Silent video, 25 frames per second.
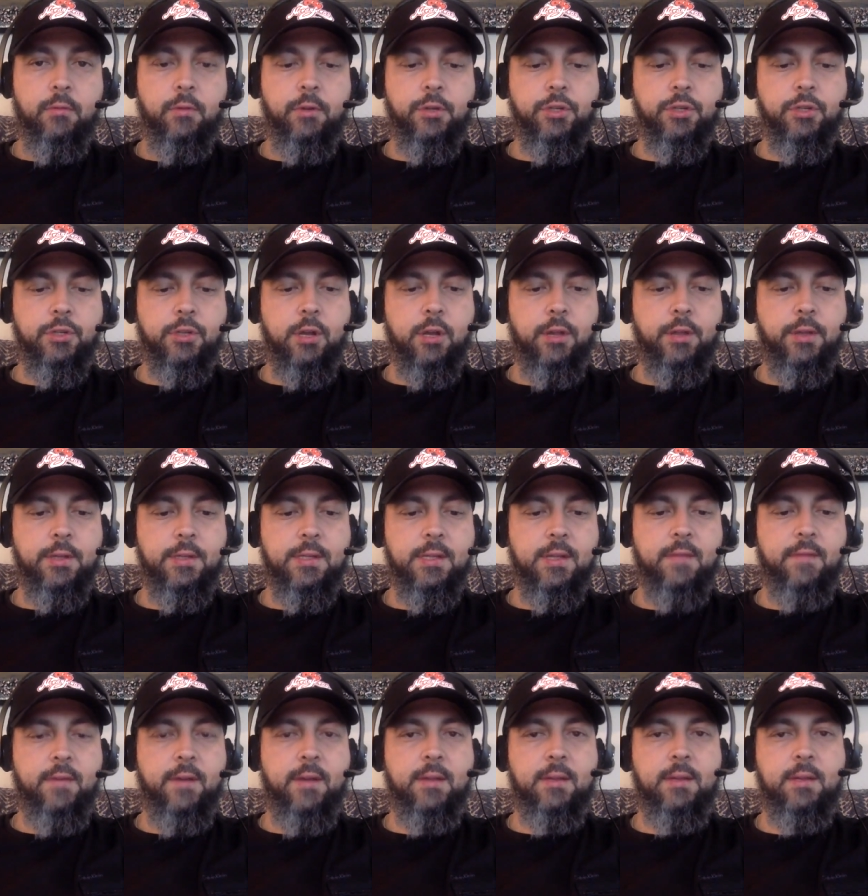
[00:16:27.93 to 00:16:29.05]
which is all the
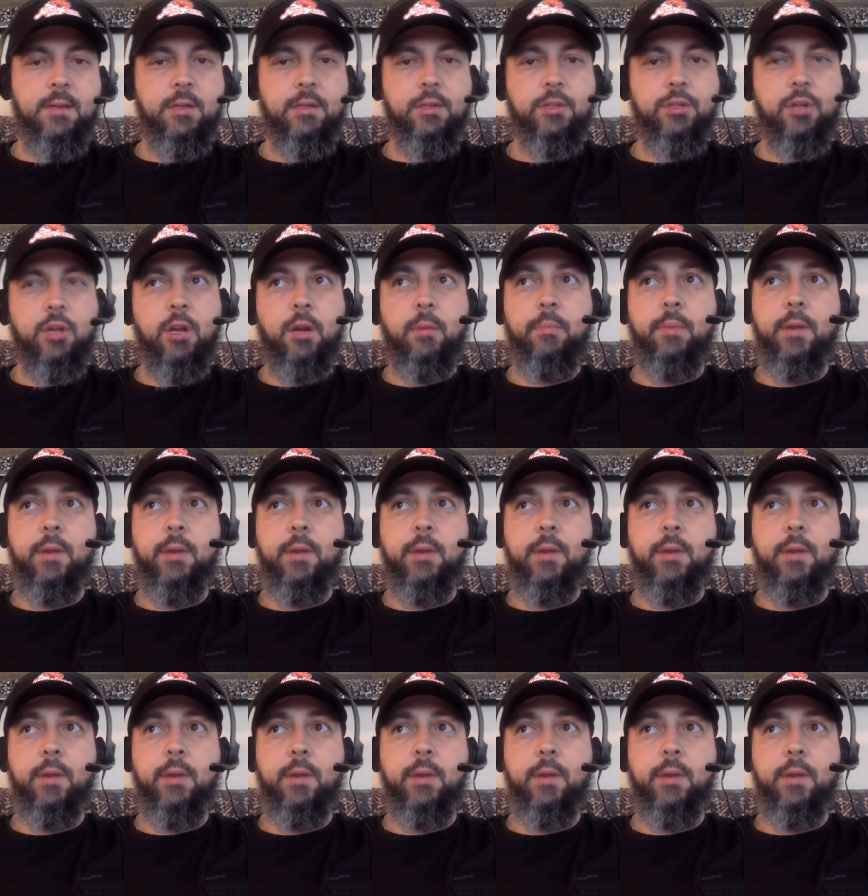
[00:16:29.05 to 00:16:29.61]
stuff I teach on